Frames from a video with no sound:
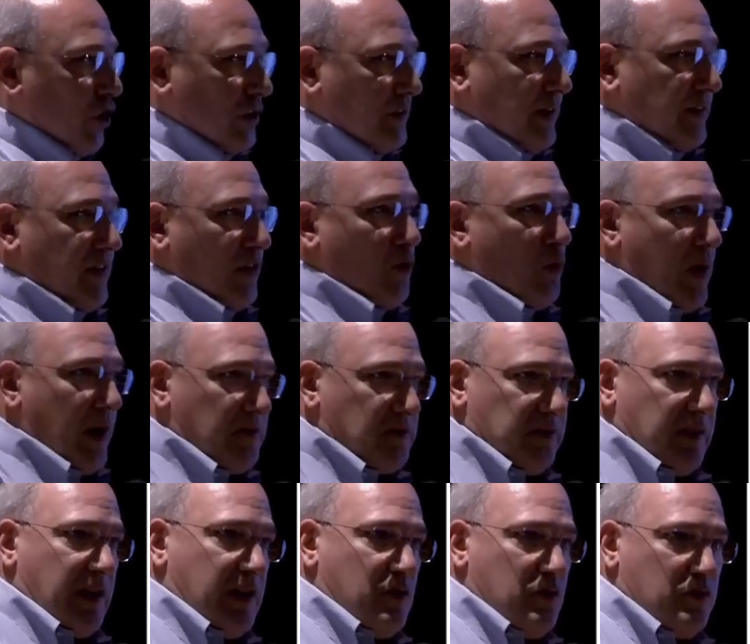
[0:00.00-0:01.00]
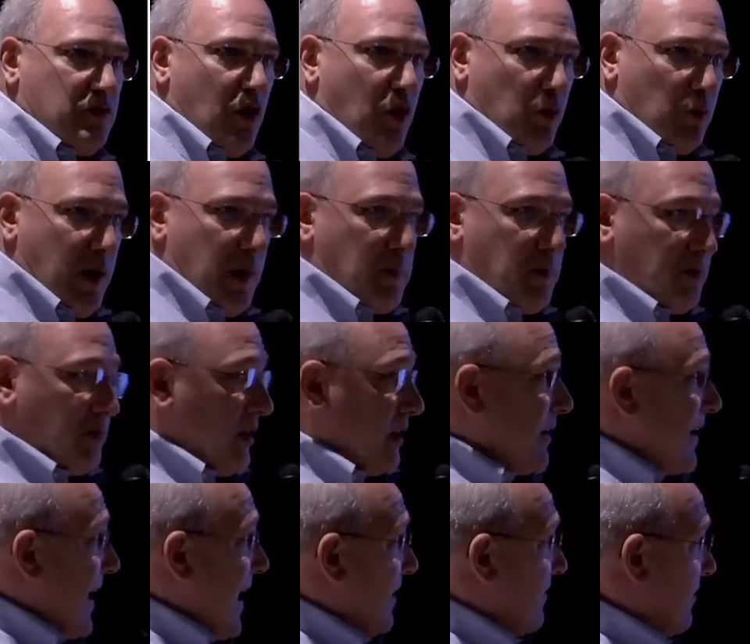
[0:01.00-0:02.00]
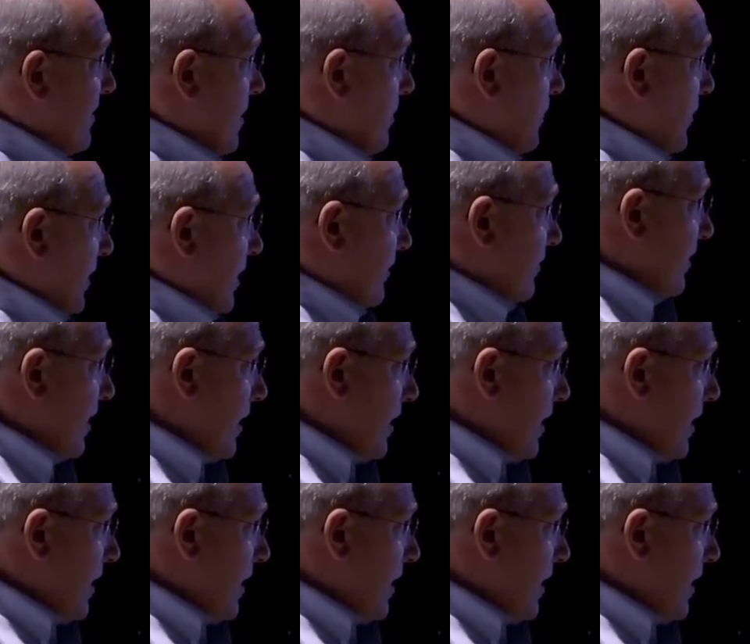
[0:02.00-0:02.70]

looked at the question and who don't represent gas companies.